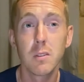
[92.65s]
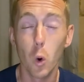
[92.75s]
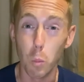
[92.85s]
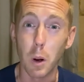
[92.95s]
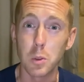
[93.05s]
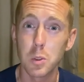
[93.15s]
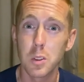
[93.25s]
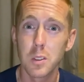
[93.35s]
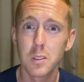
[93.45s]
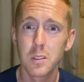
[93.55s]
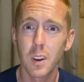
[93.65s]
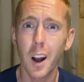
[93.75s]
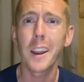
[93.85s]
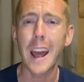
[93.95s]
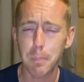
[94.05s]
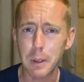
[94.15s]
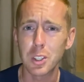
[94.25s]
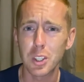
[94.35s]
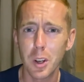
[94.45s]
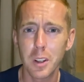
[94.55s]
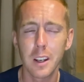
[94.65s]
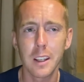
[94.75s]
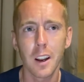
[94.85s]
almost. Unhappy, certainly.